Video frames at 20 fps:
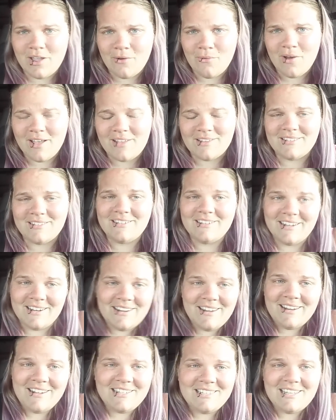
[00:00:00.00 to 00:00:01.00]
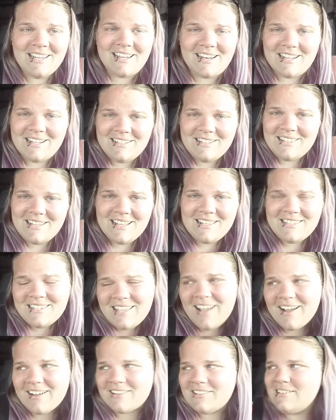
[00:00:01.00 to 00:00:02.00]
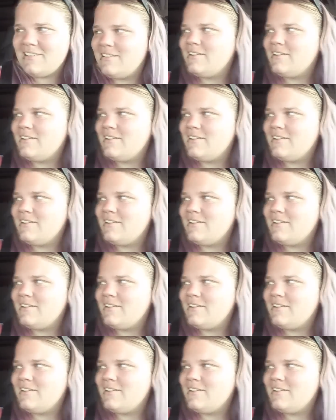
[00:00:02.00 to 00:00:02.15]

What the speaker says: it was. It did. It sucked.